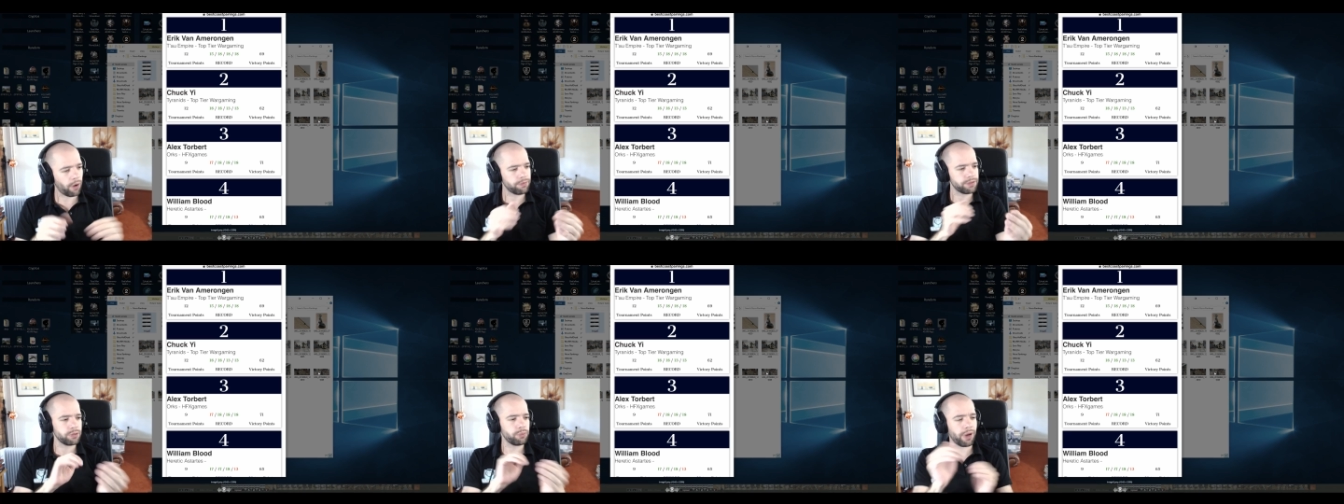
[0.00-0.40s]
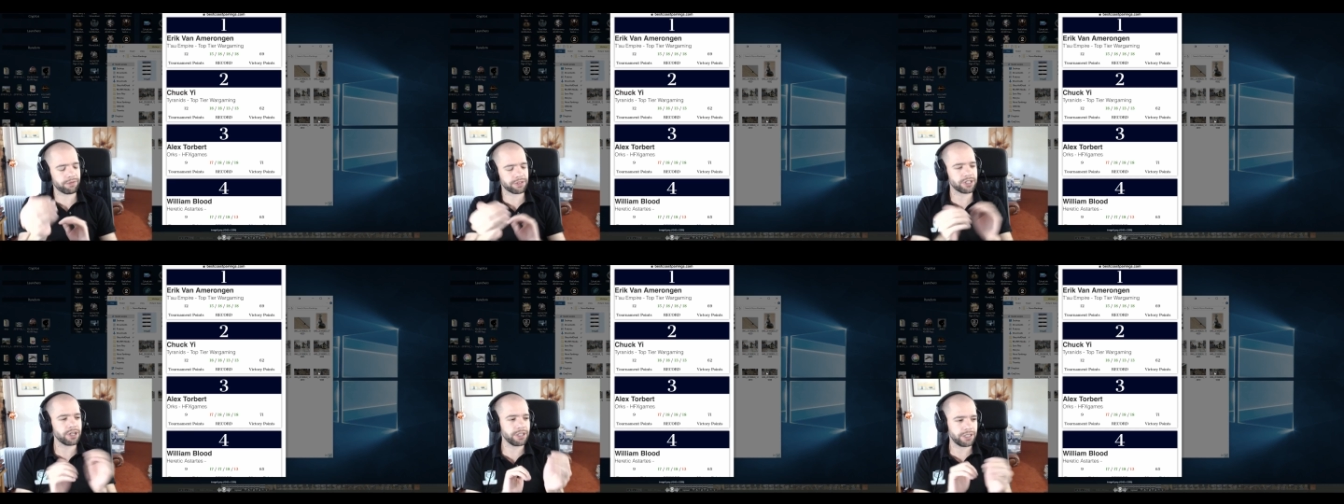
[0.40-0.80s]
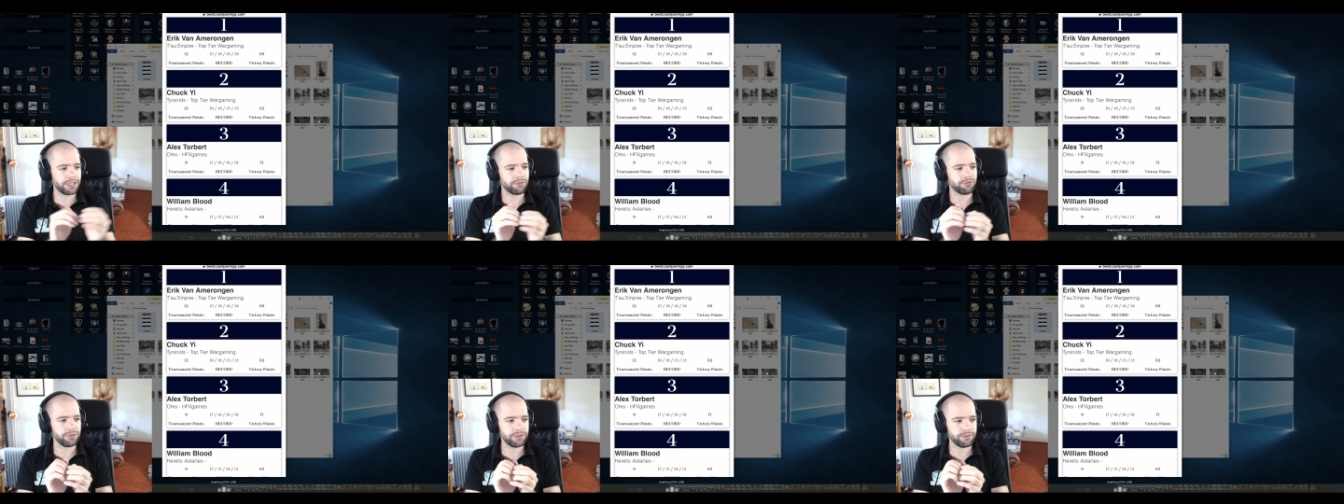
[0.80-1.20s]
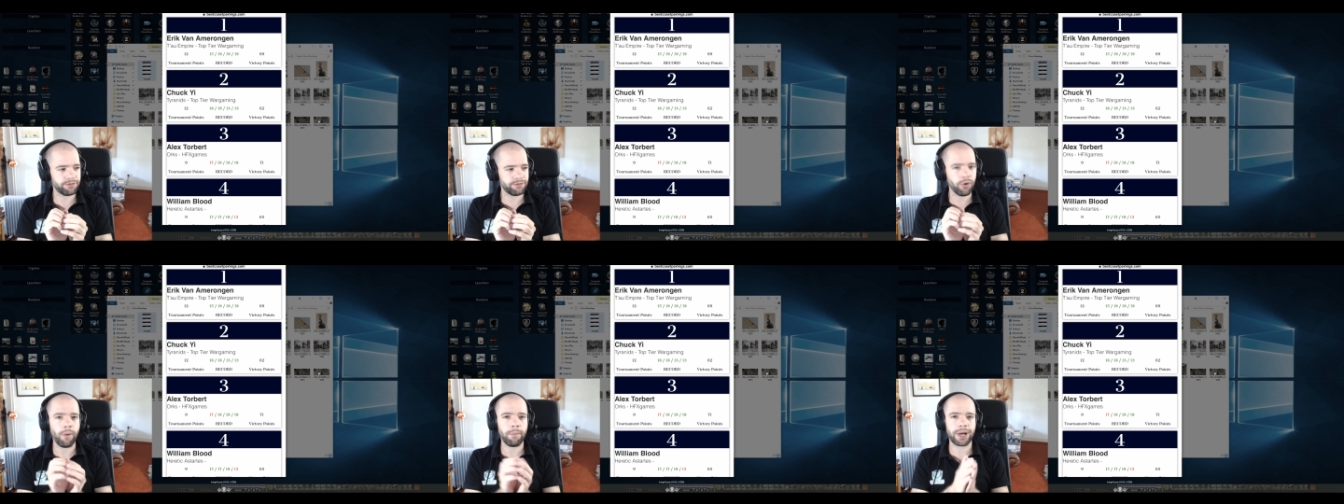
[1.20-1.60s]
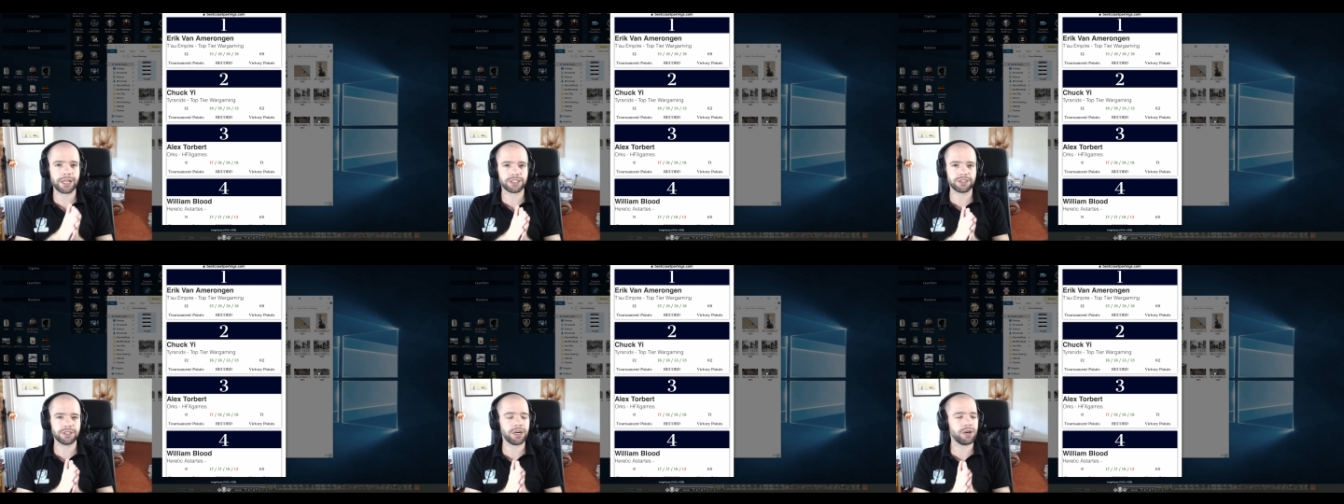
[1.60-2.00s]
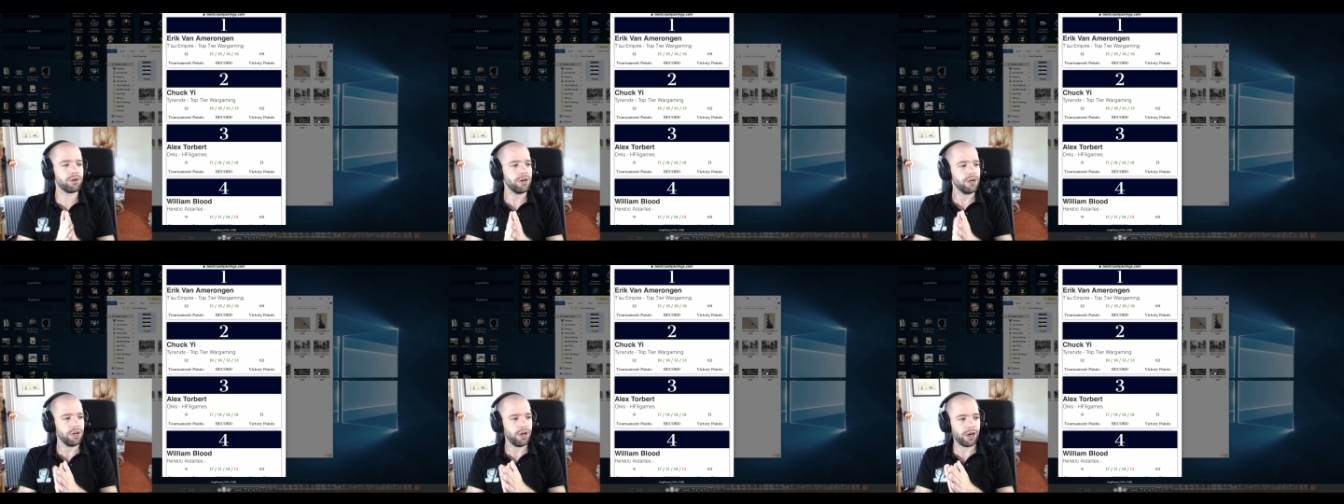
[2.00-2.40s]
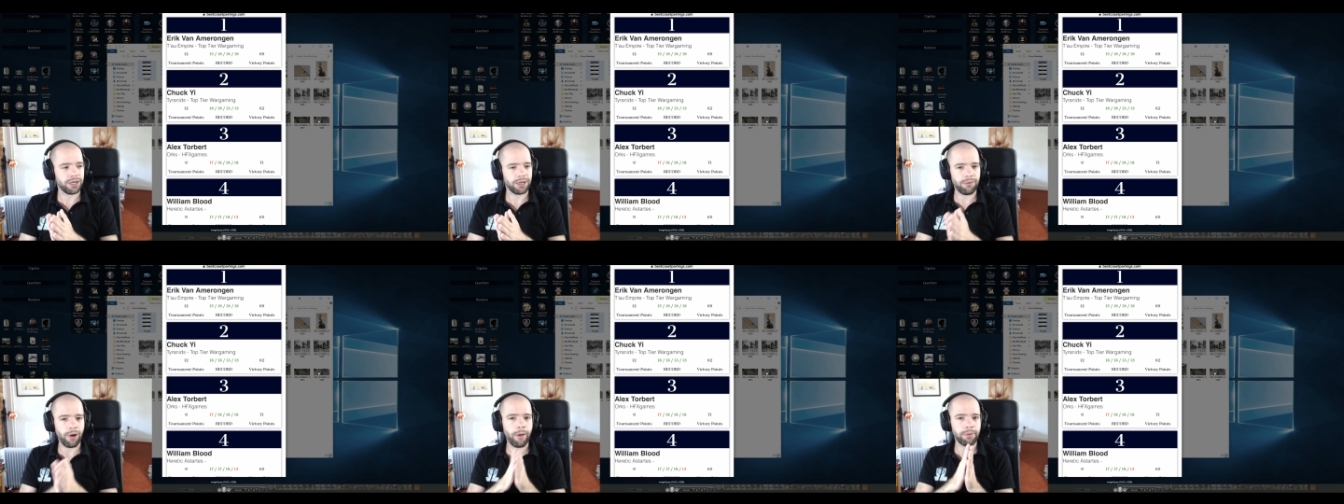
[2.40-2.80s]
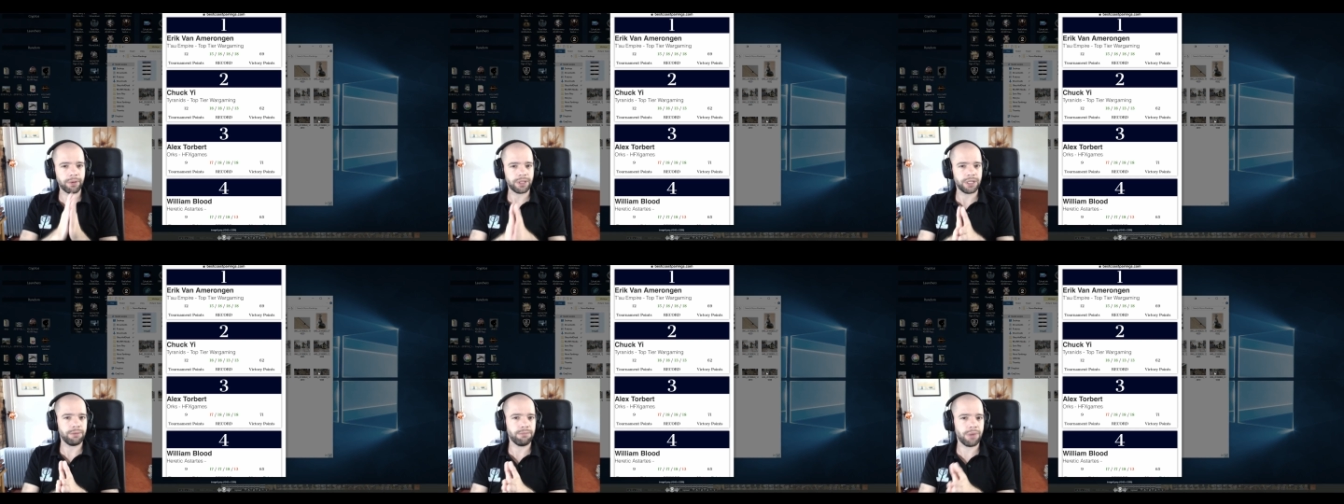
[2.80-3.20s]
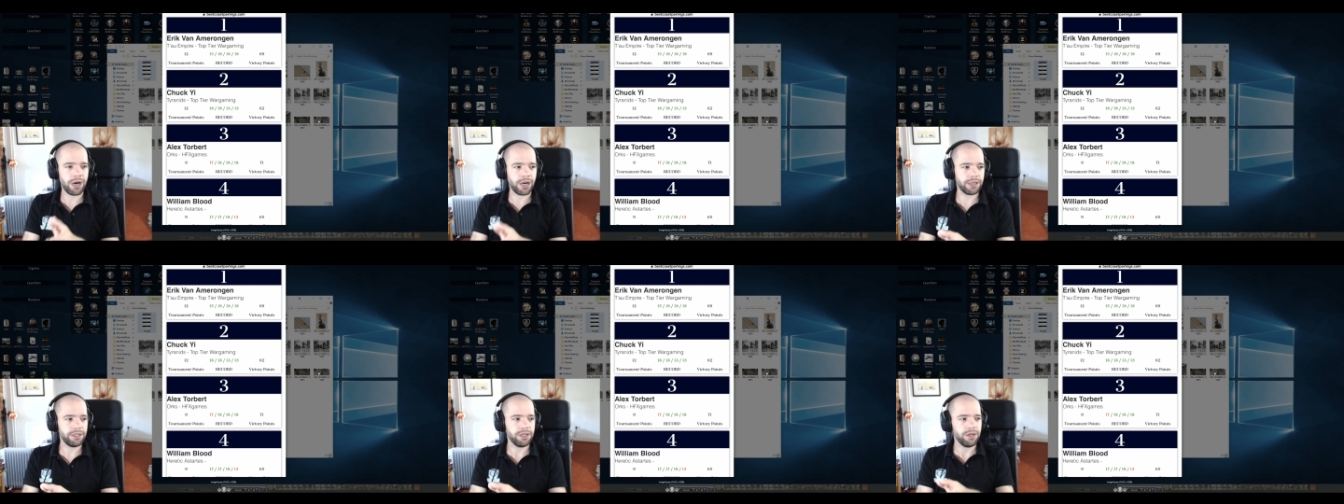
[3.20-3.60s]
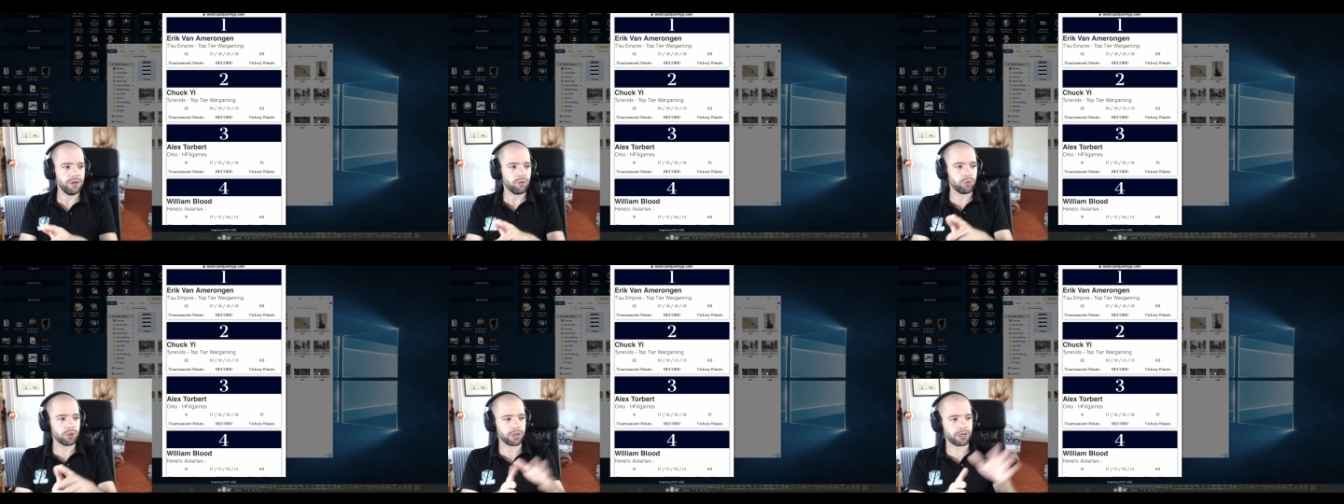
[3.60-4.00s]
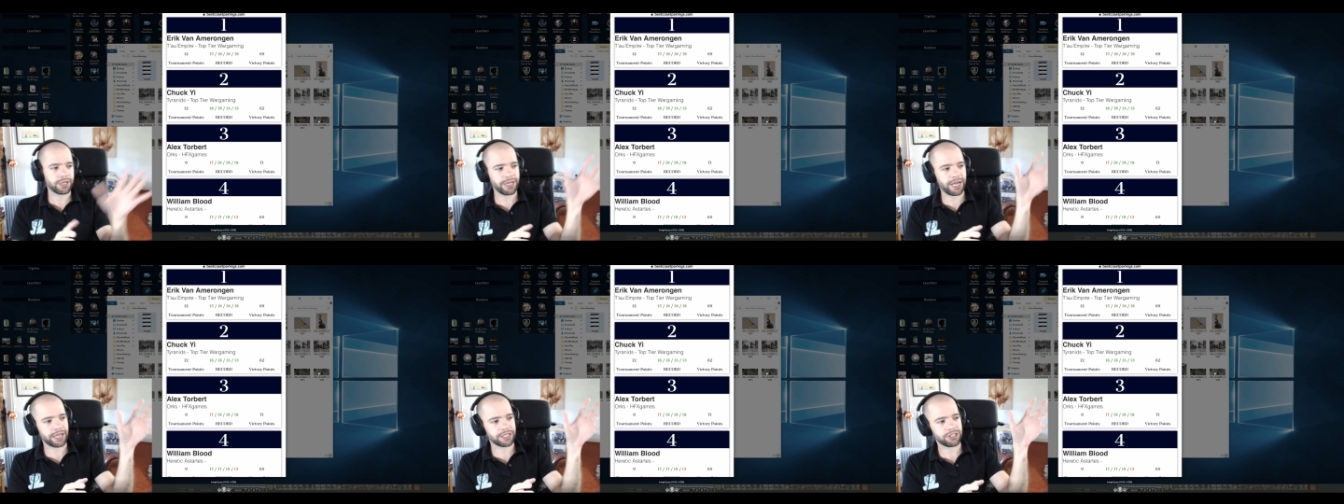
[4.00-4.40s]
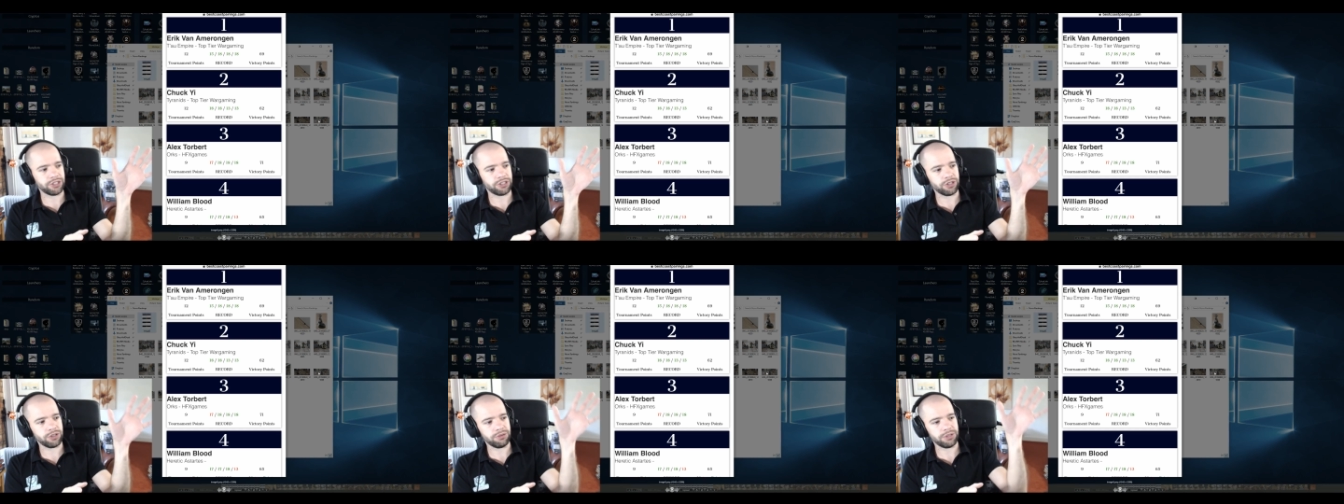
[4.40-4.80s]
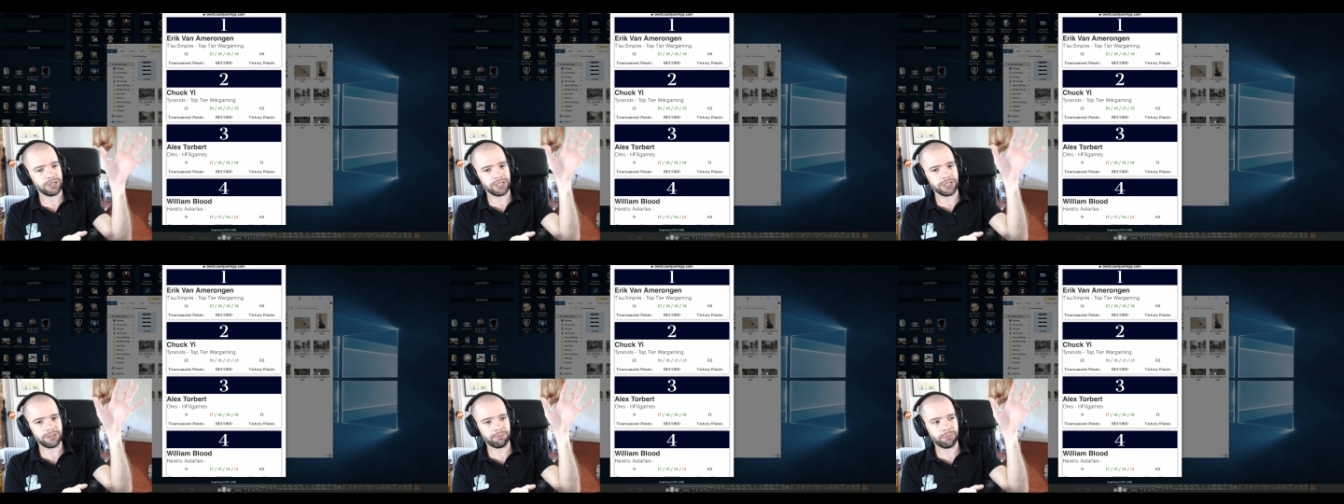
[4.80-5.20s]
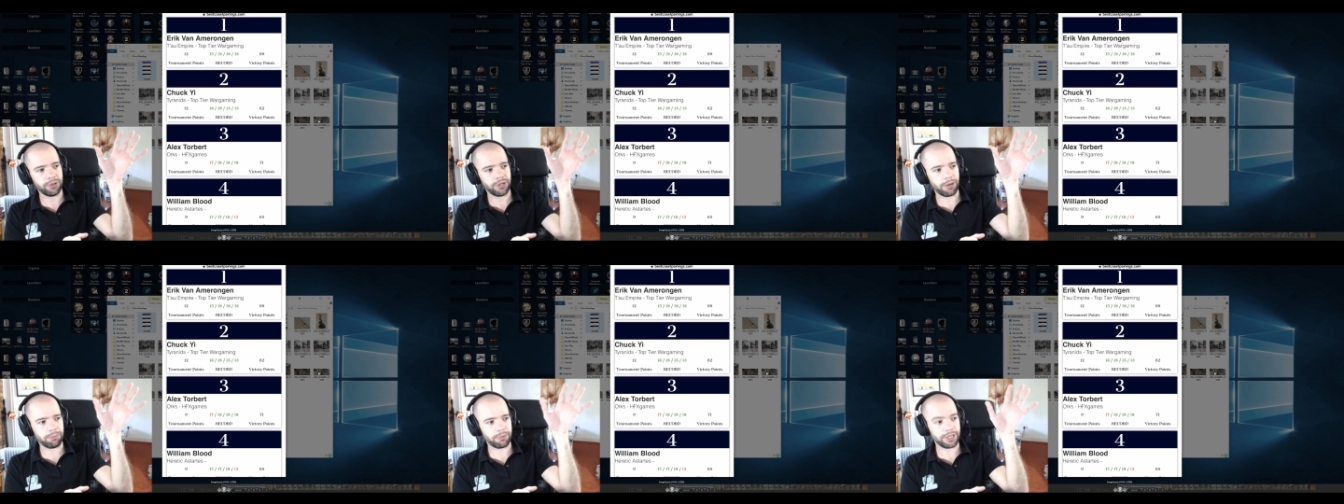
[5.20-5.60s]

Obviously, we have a slightly different format style, and I'm hoping that in mine, what I can actually do is put up